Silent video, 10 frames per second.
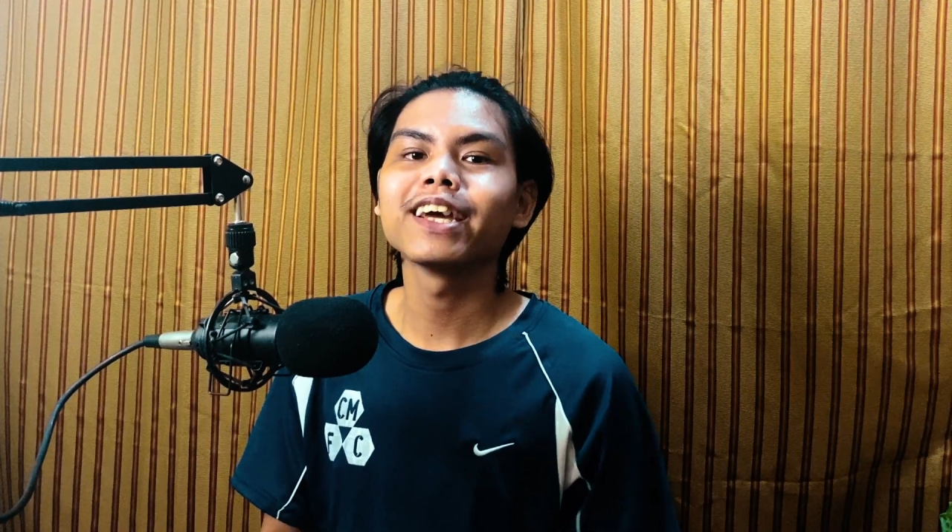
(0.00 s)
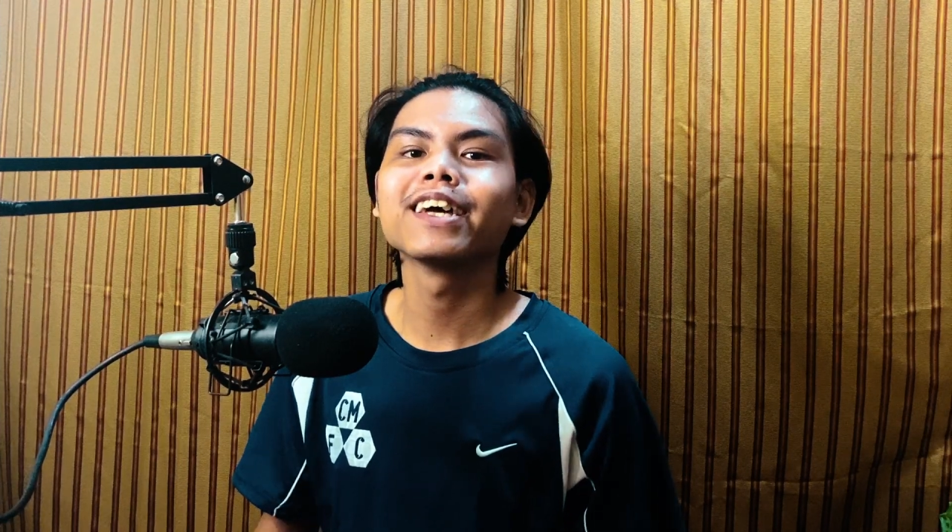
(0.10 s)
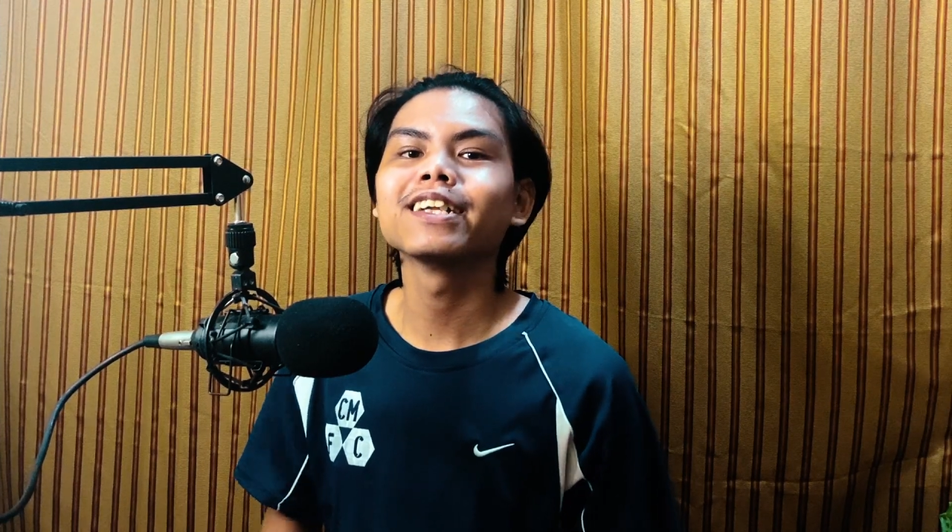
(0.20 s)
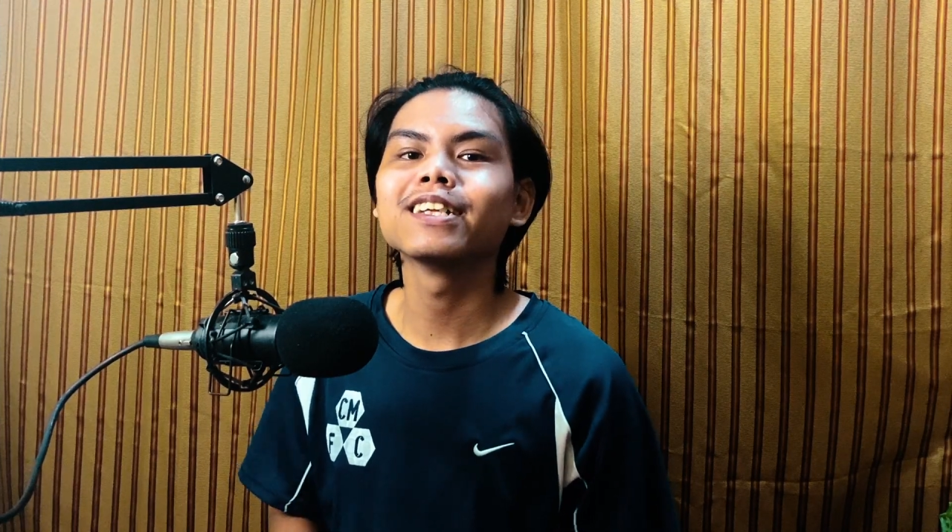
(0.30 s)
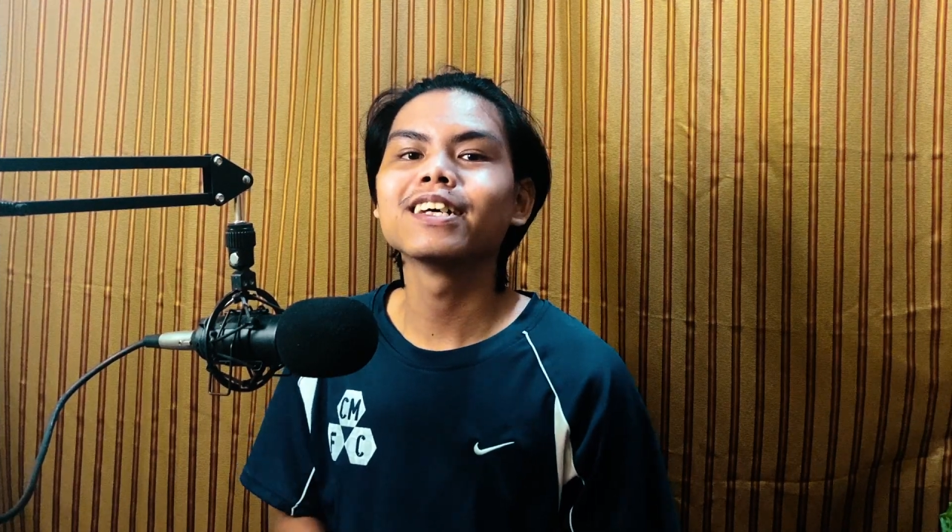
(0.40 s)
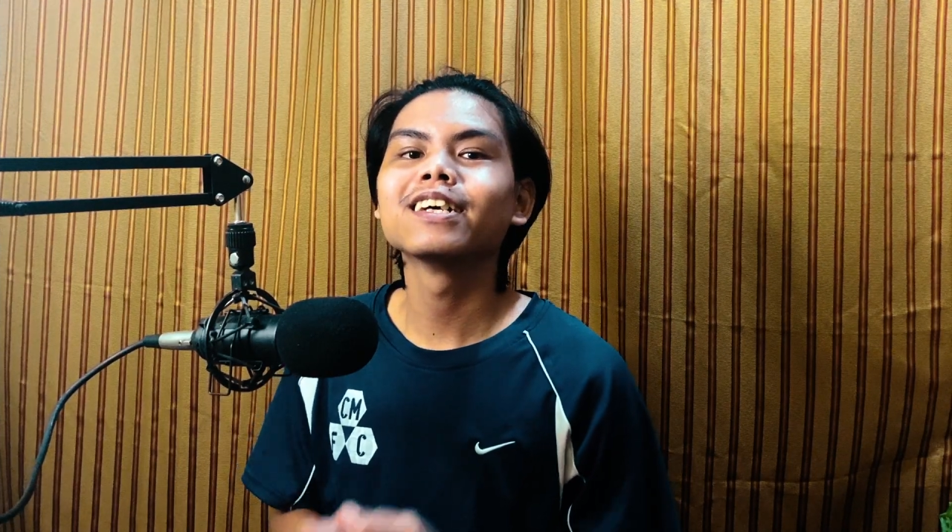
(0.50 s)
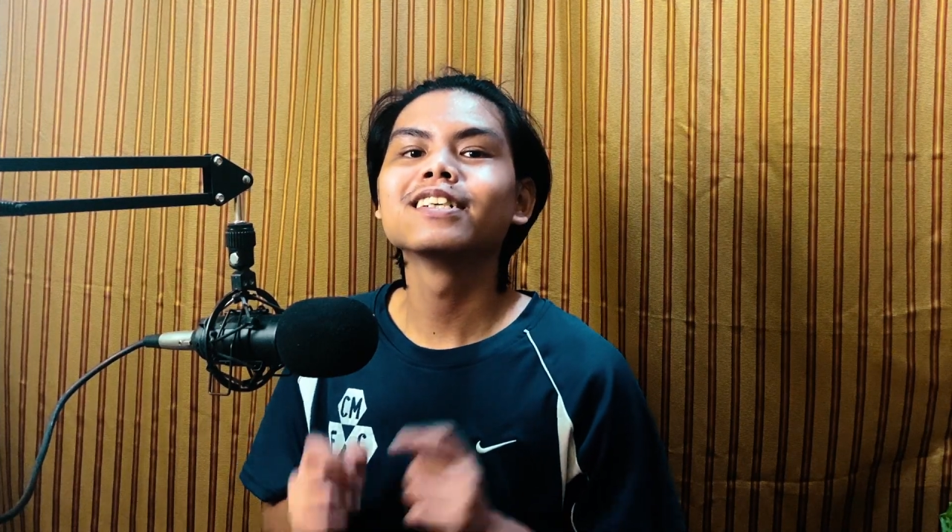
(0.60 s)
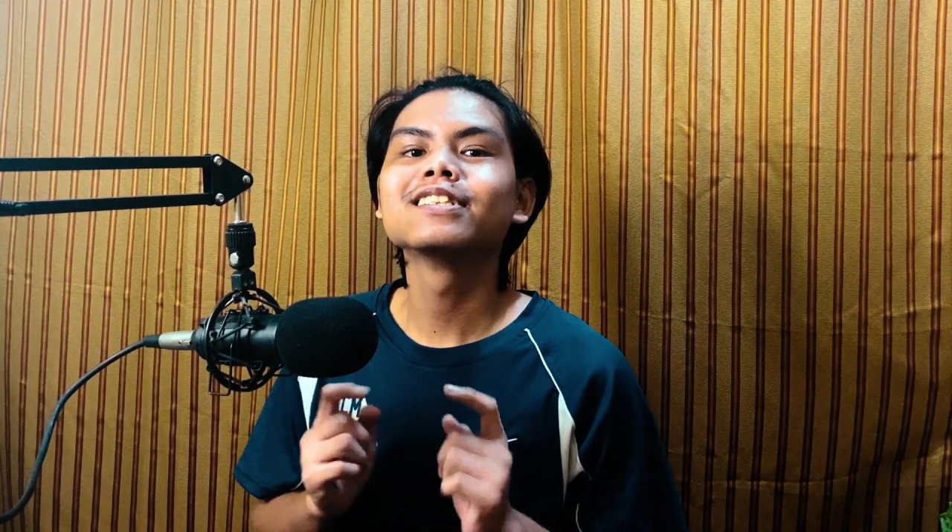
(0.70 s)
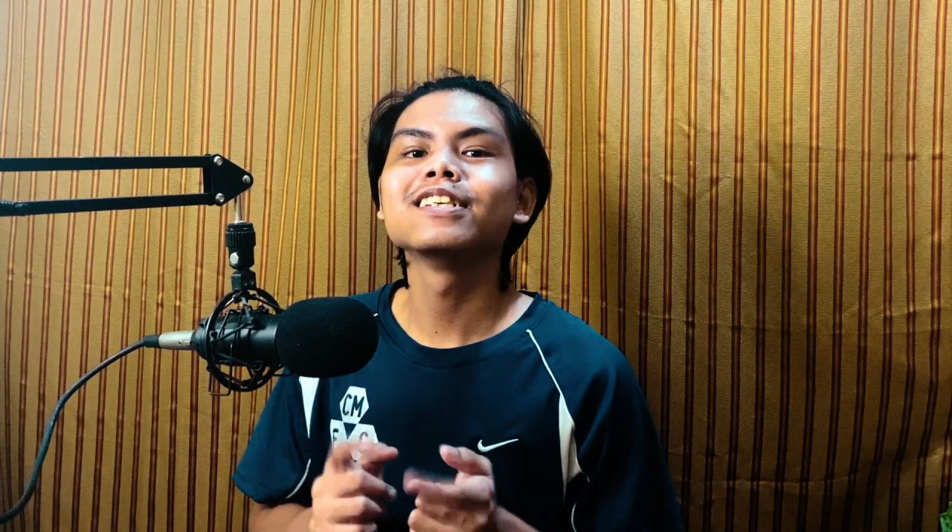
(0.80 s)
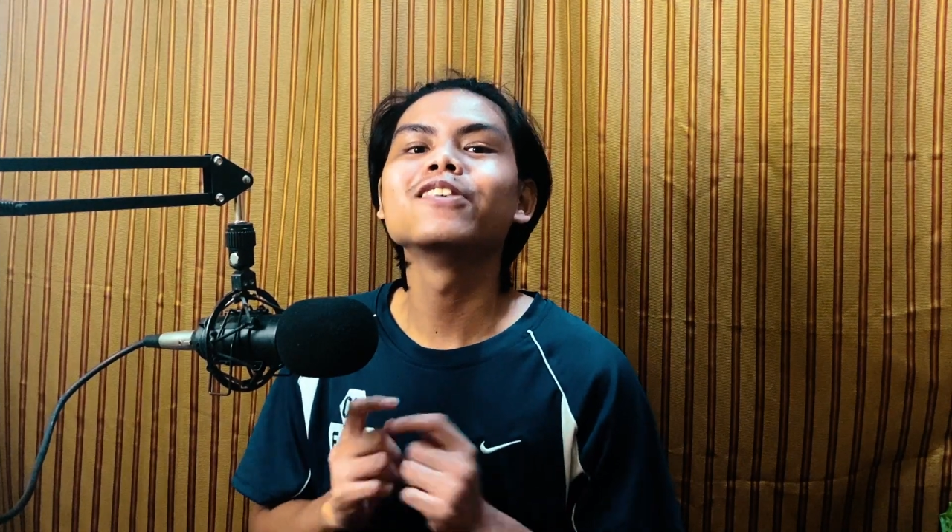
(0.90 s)
and
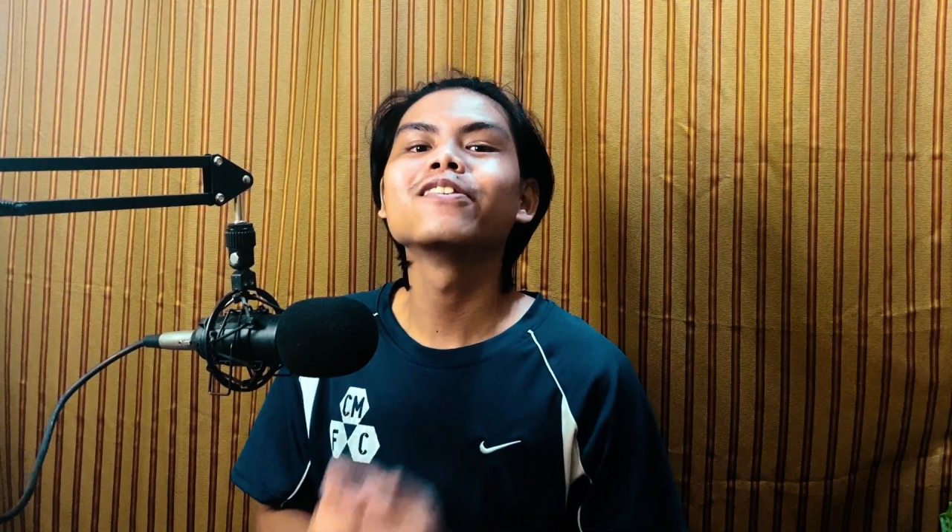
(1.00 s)
see you